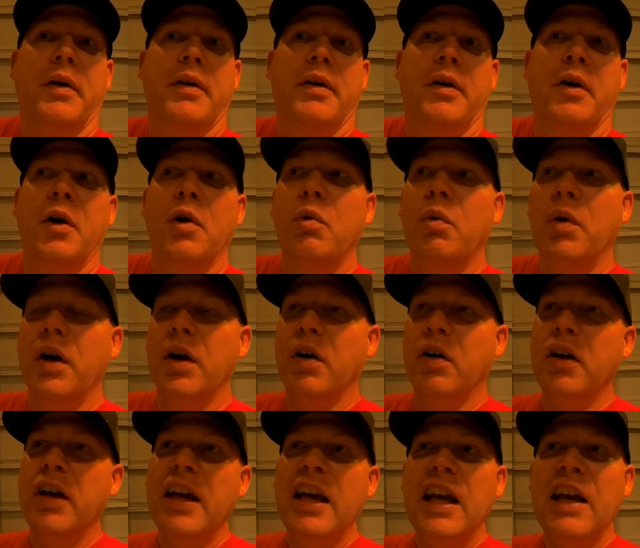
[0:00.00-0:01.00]
oh well.
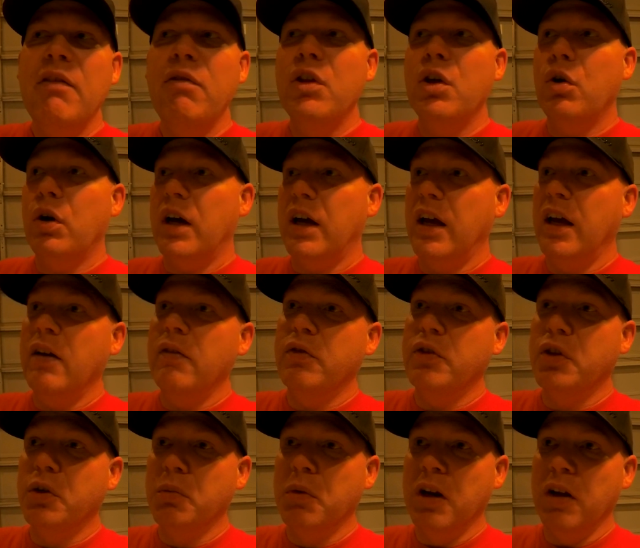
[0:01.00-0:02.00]
Even though I have
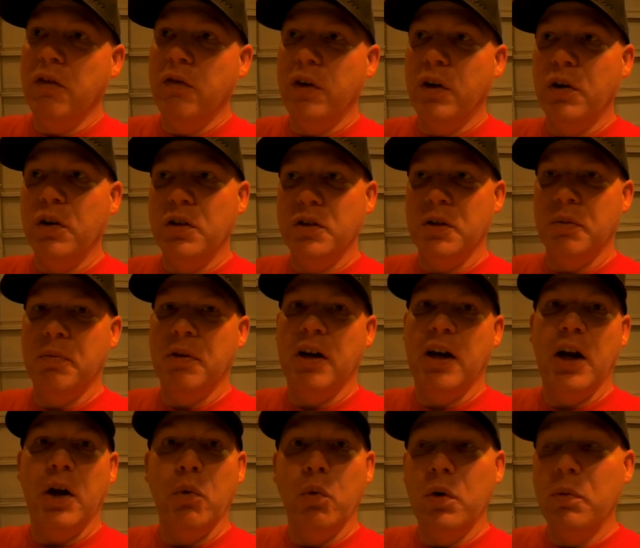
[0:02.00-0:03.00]
so many photos up there,
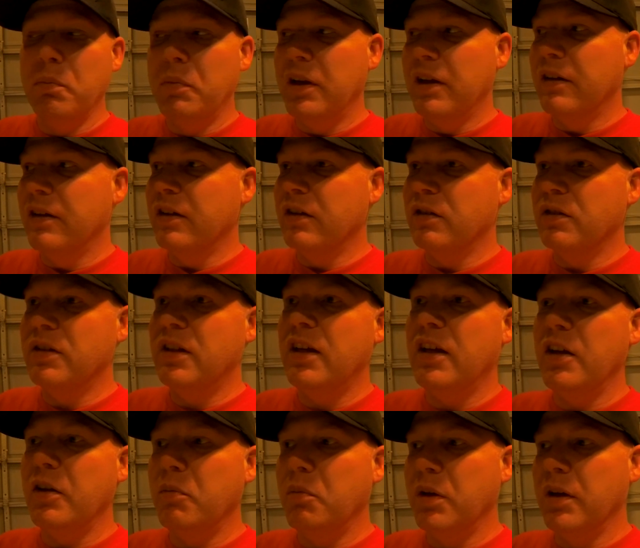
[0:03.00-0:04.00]
I would be a little
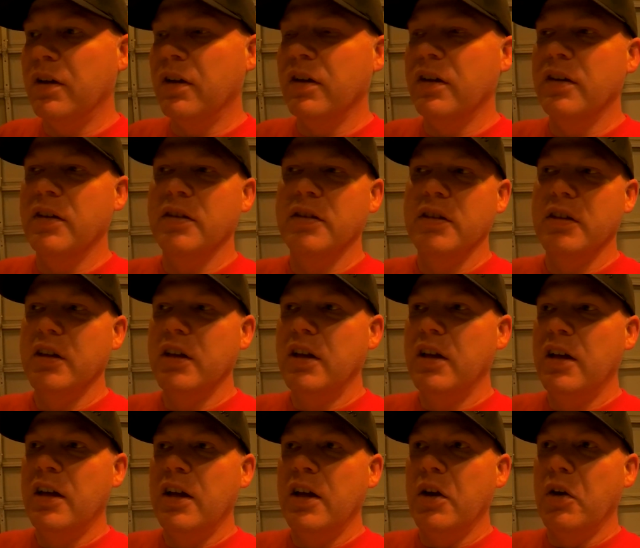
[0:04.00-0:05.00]
teed because
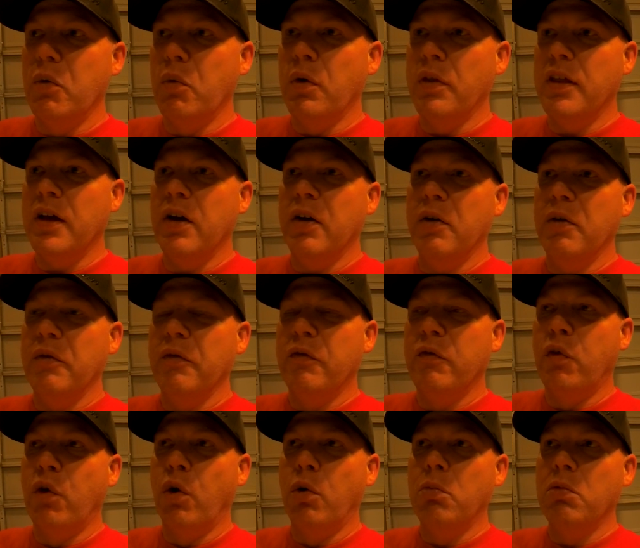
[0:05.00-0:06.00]
without
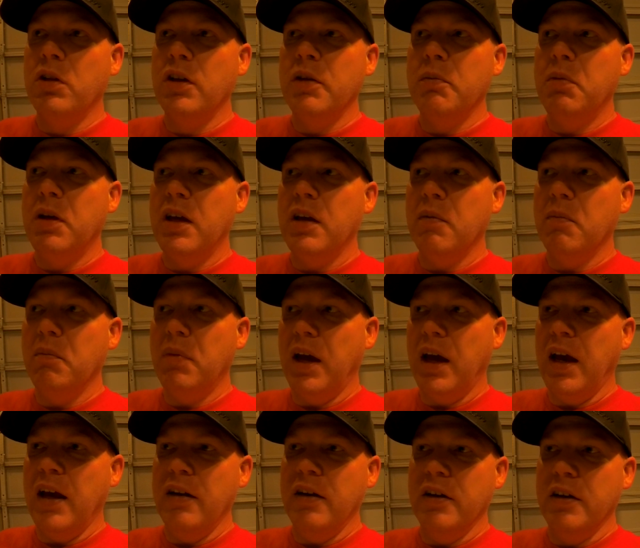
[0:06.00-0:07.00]
formally being
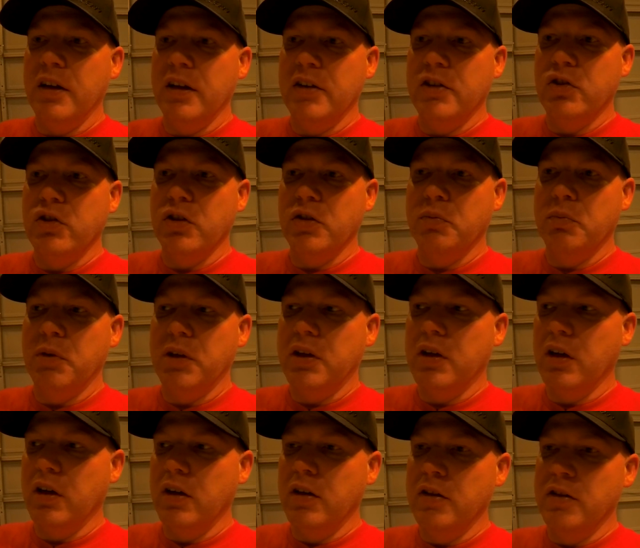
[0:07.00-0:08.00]
banned, and it's just
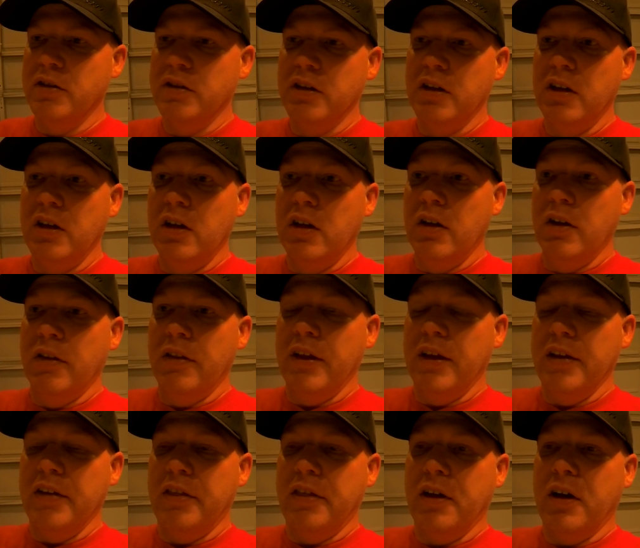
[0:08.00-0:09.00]
because
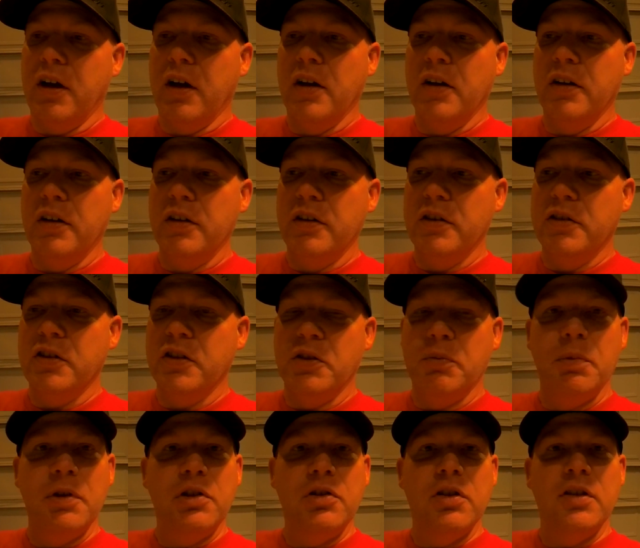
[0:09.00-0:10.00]
they thought
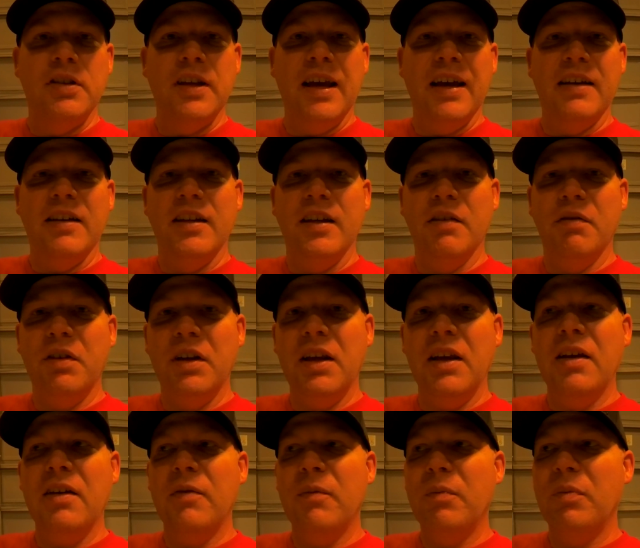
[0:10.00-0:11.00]
suspicious activity.